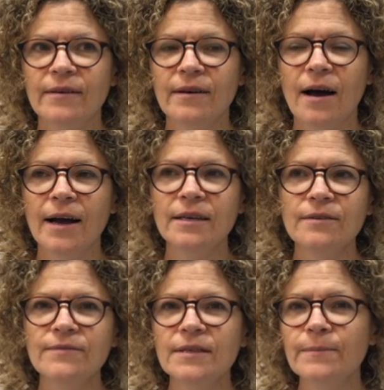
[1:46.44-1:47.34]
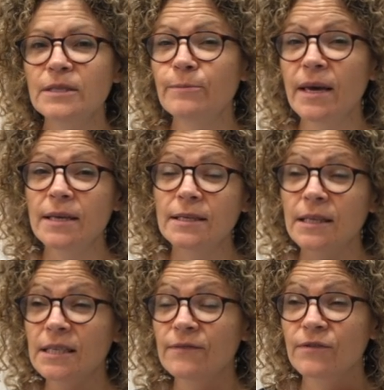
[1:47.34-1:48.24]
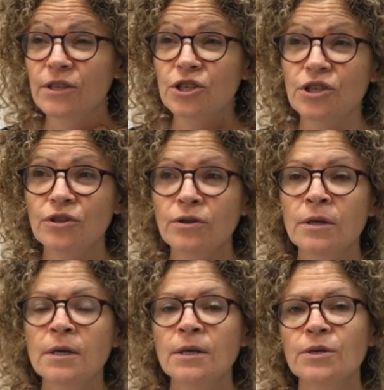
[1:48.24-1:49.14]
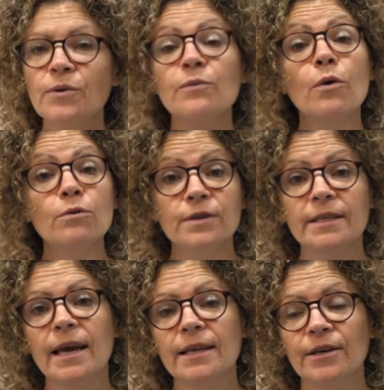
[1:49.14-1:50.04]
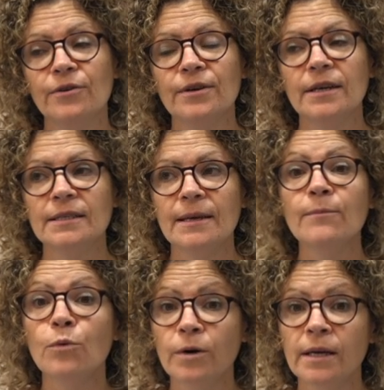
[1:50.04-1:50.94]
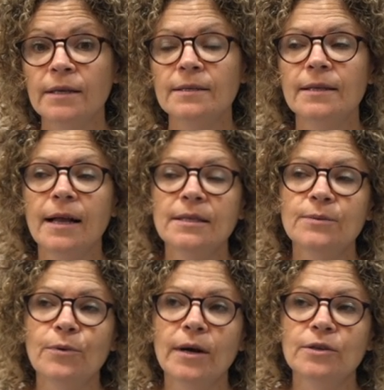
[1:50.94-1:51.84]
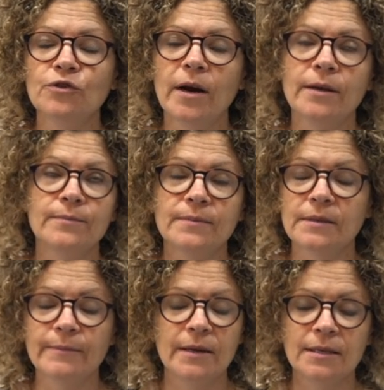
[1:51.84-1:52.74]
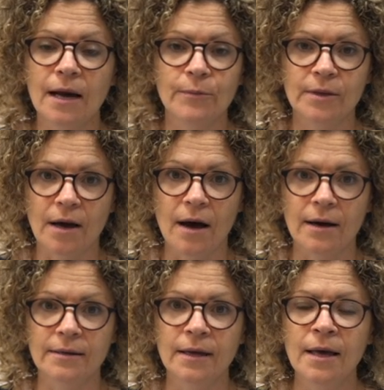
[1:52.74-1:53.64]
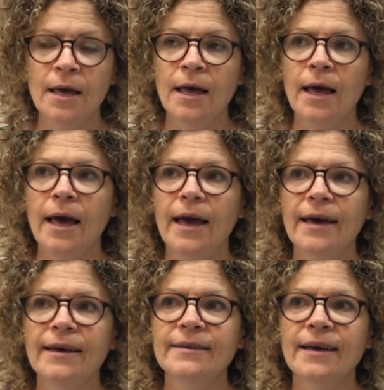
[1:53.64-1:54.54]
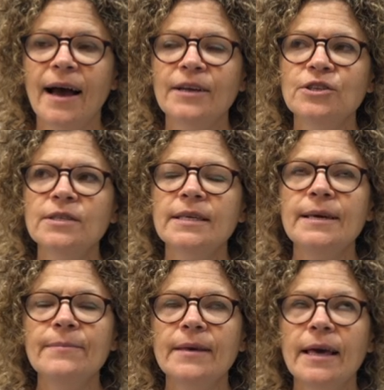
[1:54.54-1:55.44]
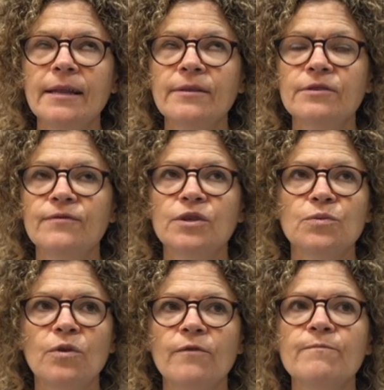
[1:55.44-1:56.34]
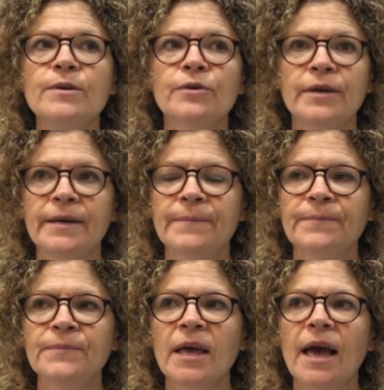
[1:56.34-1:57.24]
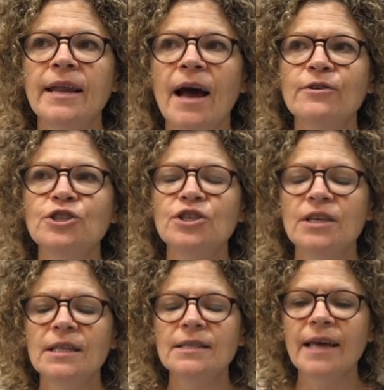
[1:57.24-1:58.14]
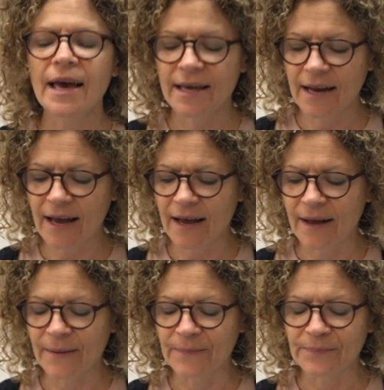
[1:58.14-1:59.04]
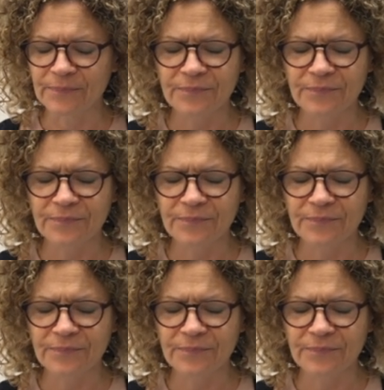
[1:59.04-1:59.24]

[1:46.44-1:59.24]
kind of some space, at least for this year. So I roller skate here in some mornings, and that's where I try to spend time with God. And I just keep getting this visual of Miriam and how she led um,